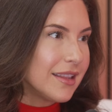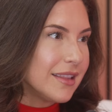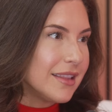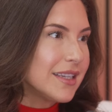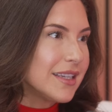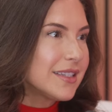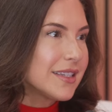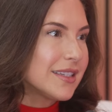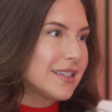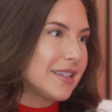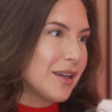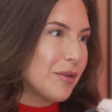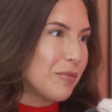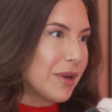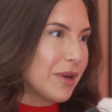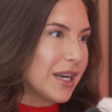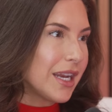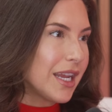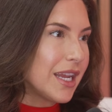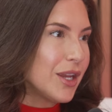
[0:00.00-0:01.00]
this is
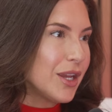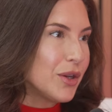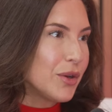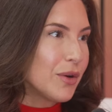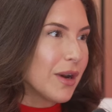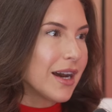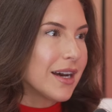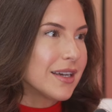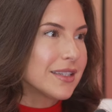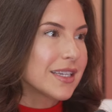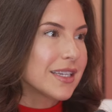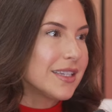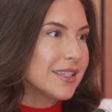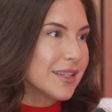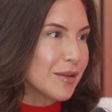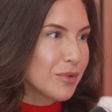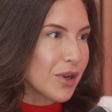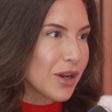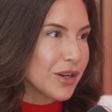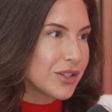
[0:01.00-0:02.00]
somebody who has a
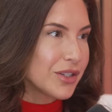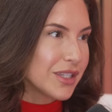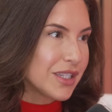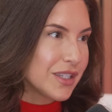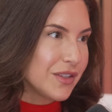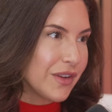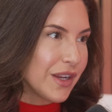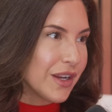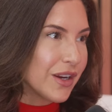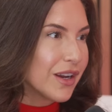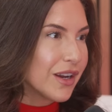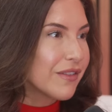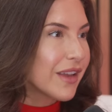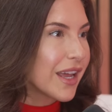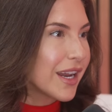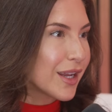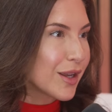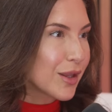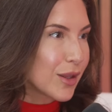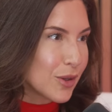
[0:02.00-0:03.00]
subconscious fear of
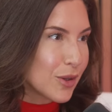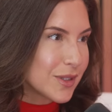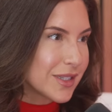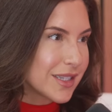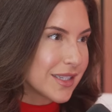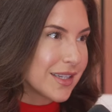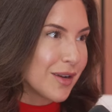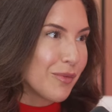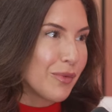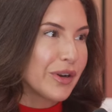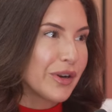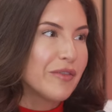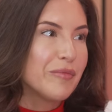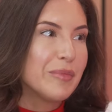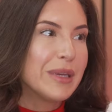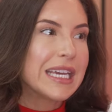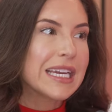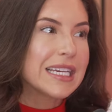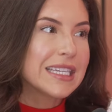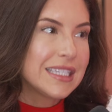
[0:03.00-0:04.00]
getting close to someone, of
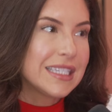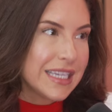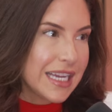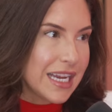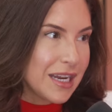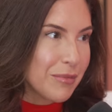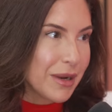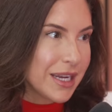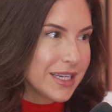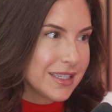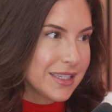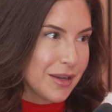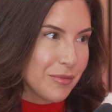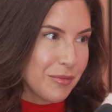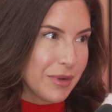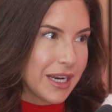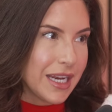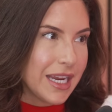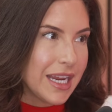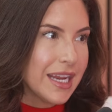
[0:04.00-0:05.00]
being seen by
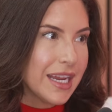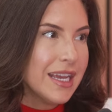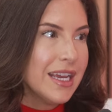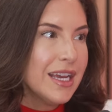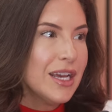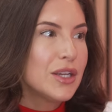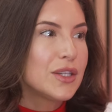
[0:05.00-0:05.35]
somebody.